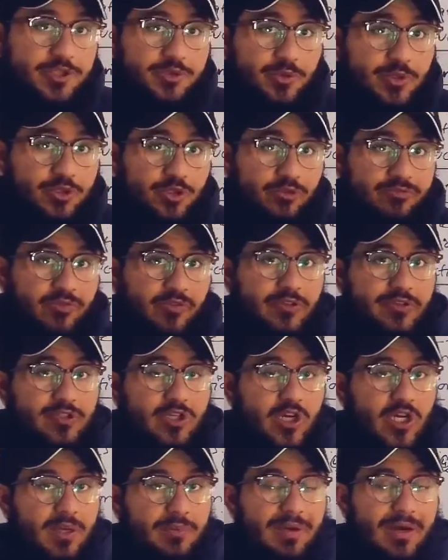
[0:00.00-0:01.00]
In this video,
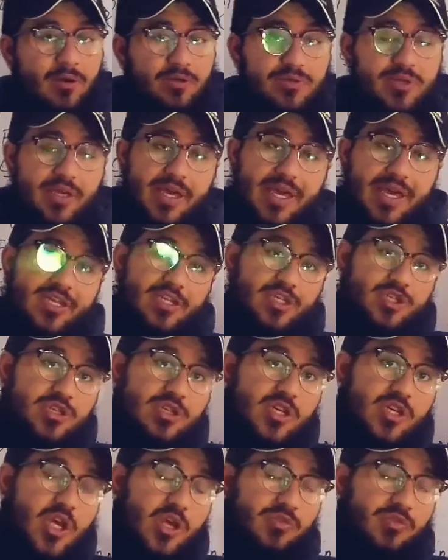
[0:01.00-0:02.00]
we will talk about the
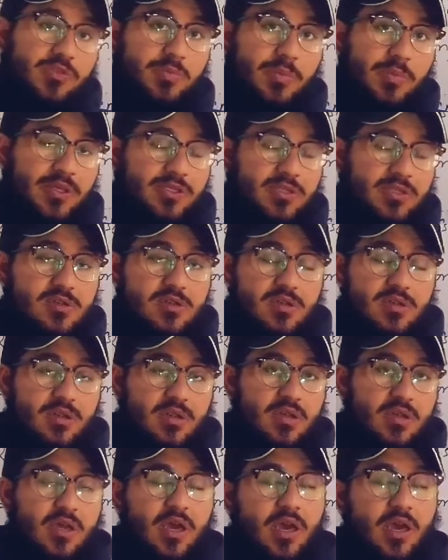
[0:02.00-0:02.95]
antiarrhythmics